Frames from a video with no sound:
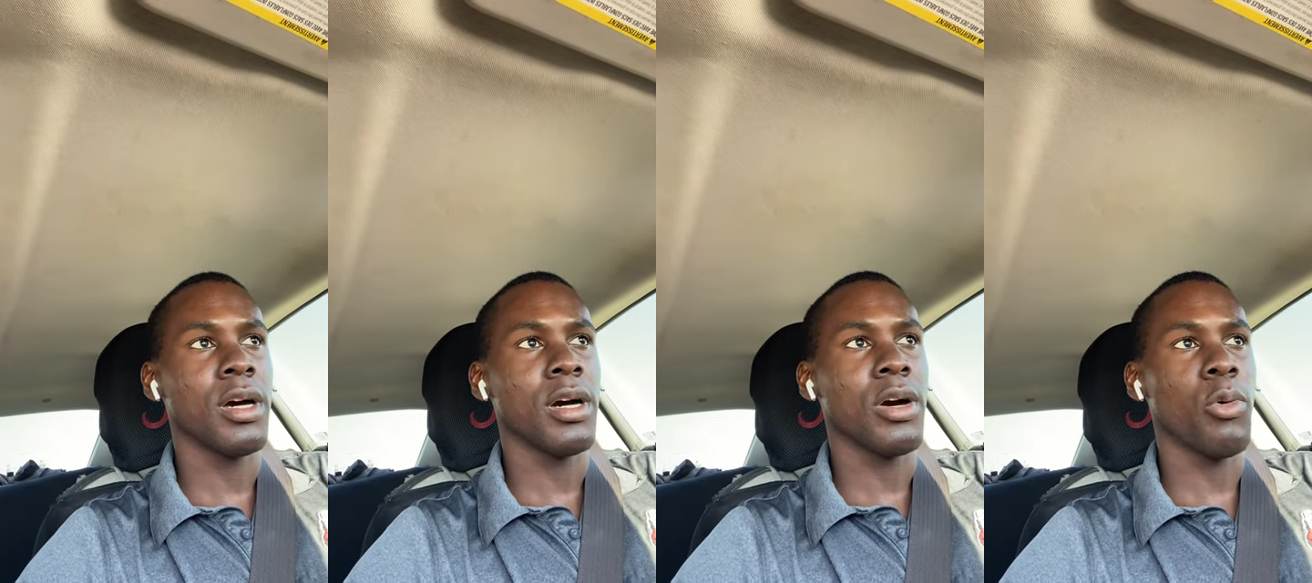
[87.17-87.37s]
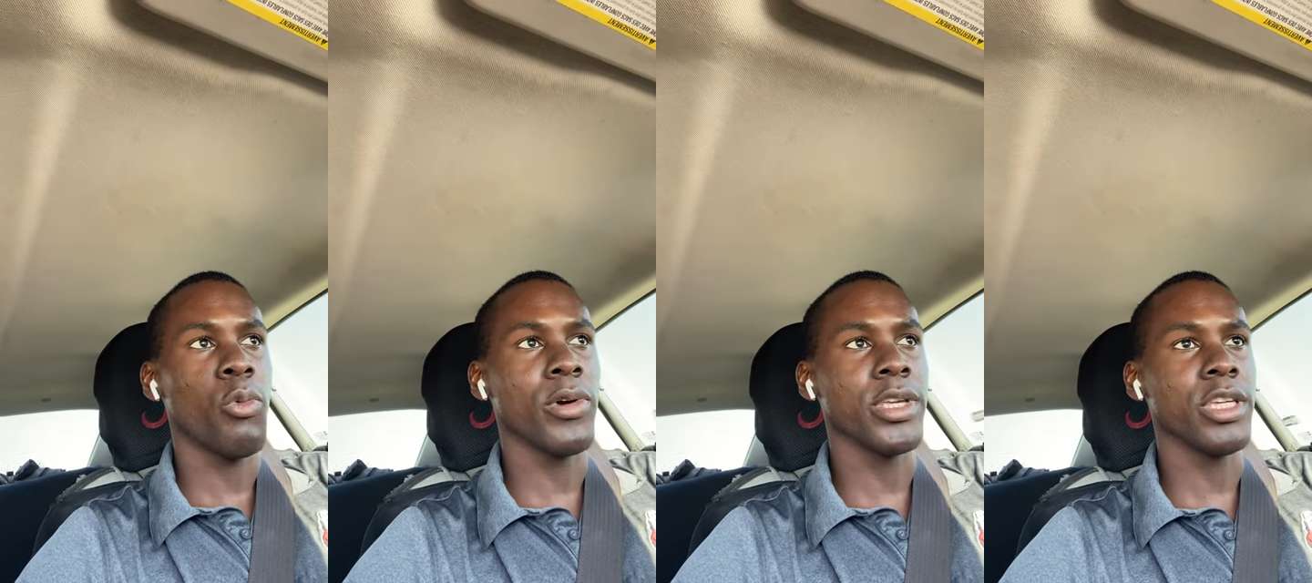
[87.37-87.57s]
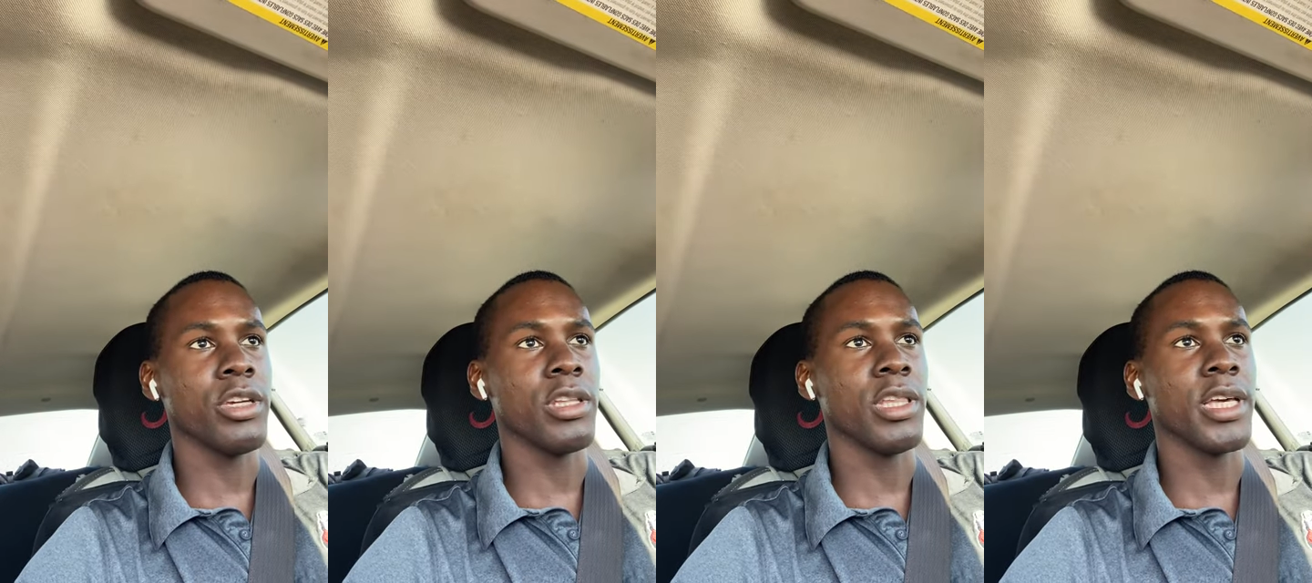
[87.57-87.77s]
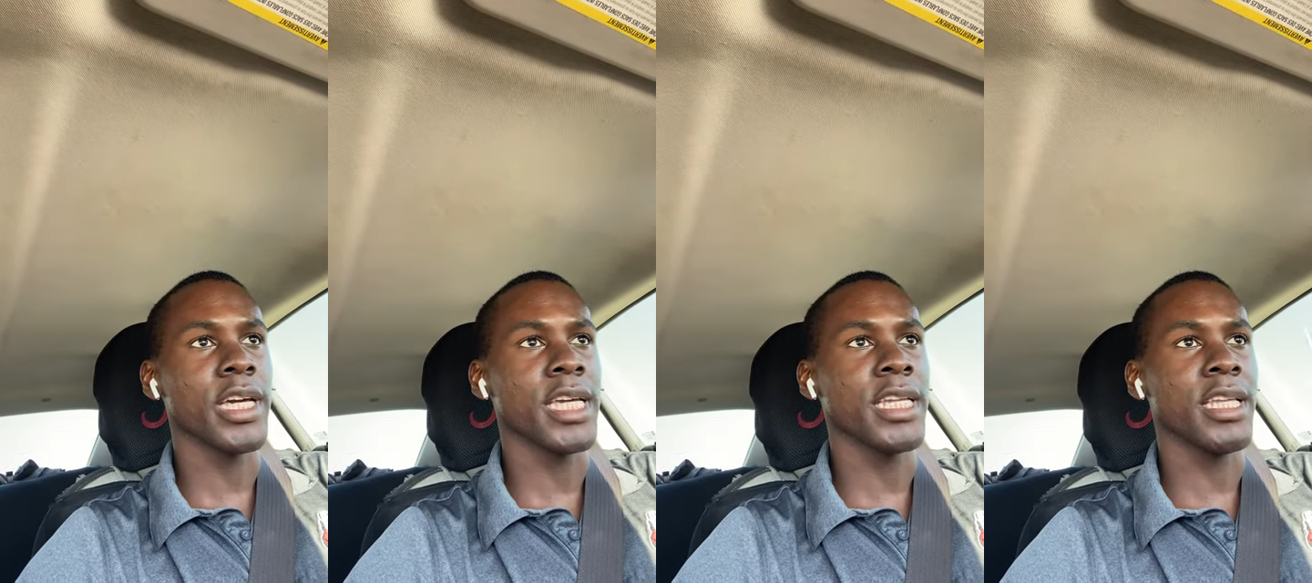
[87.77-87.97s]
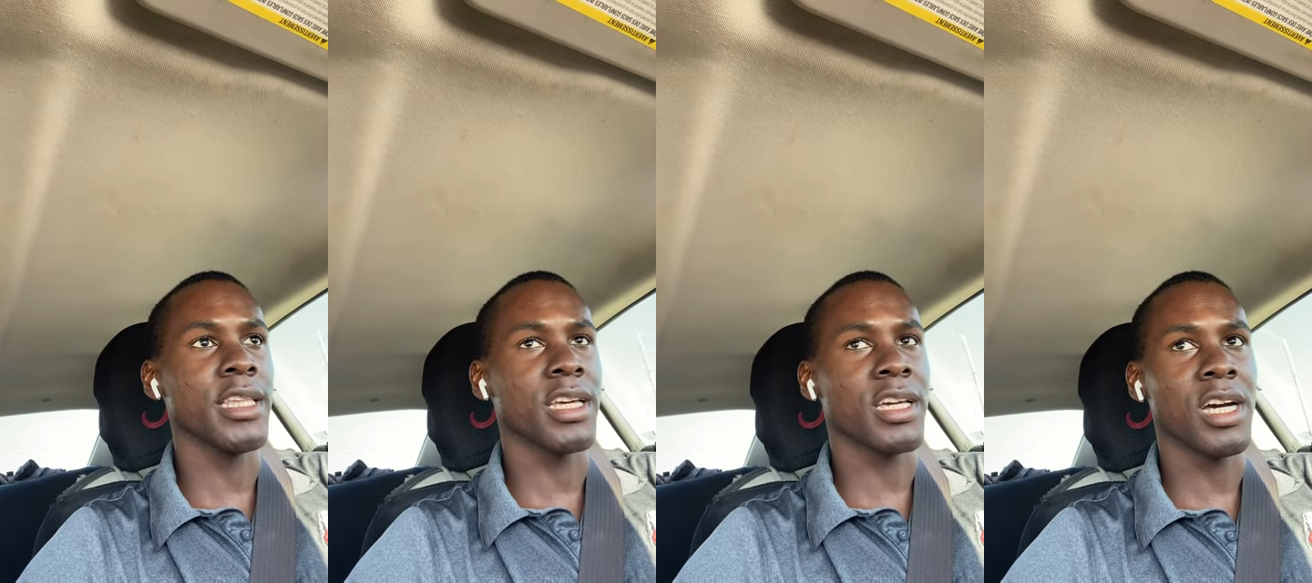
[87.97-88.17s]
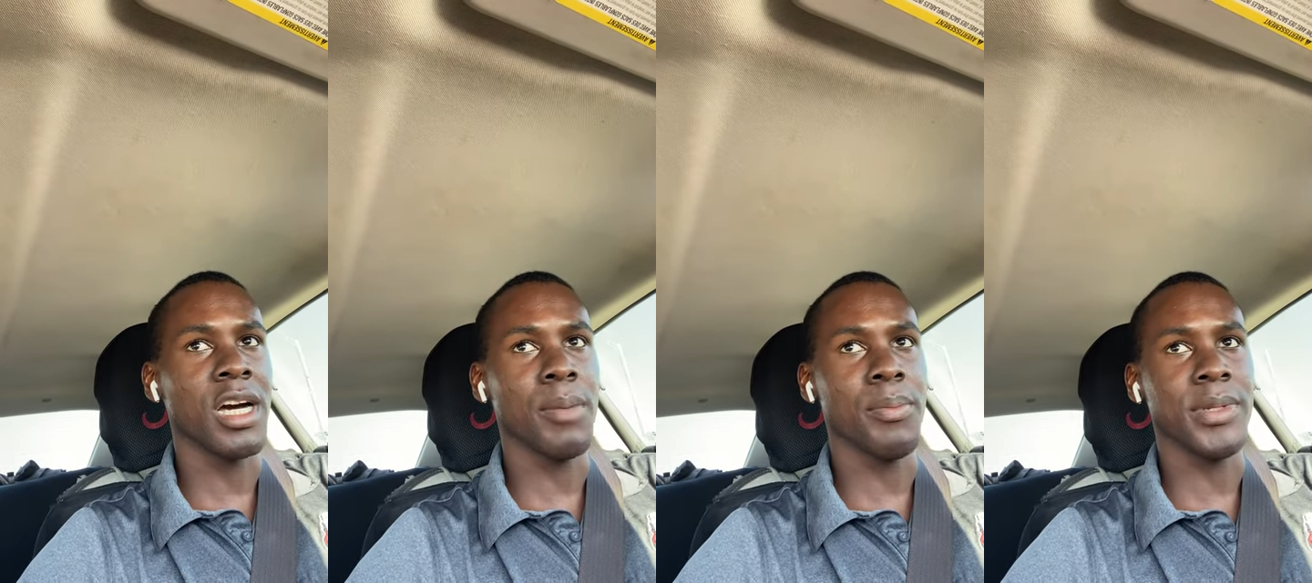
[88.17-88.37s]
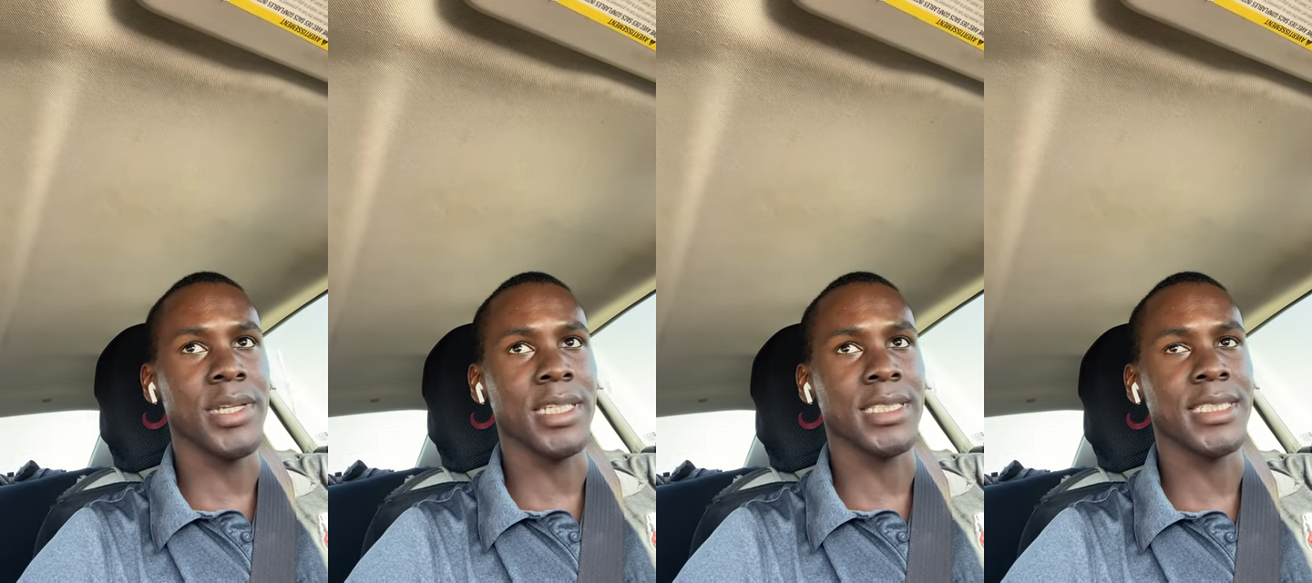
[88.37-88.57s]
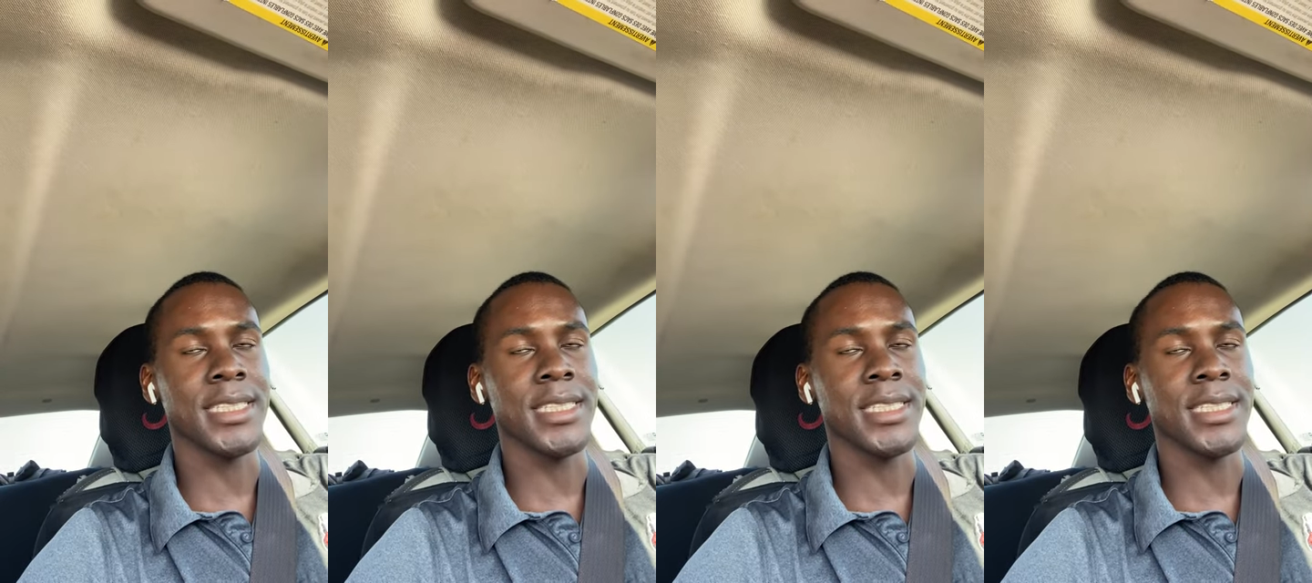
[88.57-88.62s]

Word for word: when you're looking at a company's